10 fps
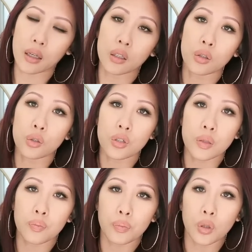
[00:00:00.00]
and you know, you
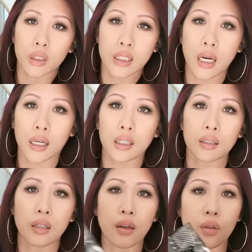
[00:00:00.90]
just pull it
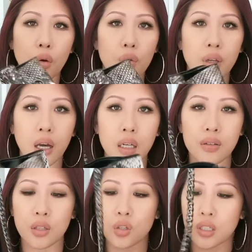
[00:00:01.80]
tight and the whole thing kind
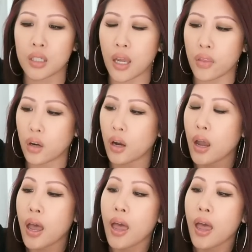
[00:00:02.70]
of cinches together.